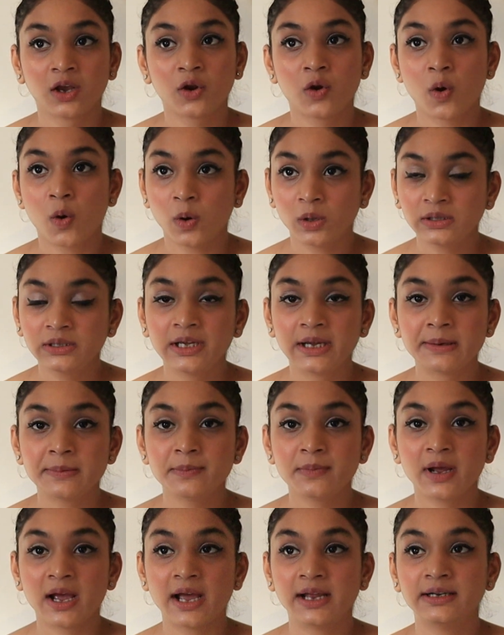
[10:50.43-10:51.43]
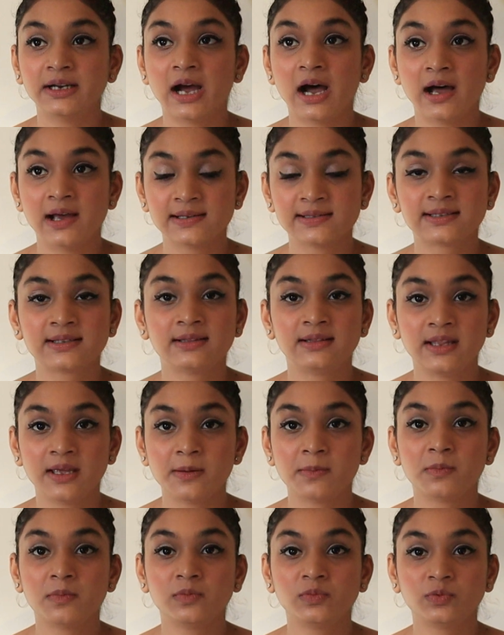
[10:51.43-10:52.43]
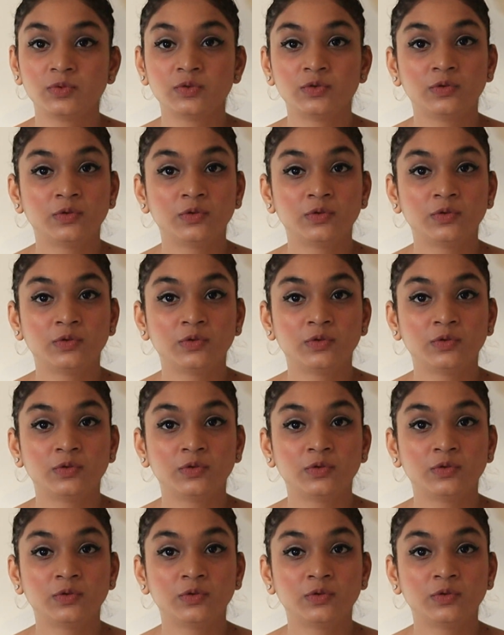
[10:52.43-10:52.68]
Call them and ask them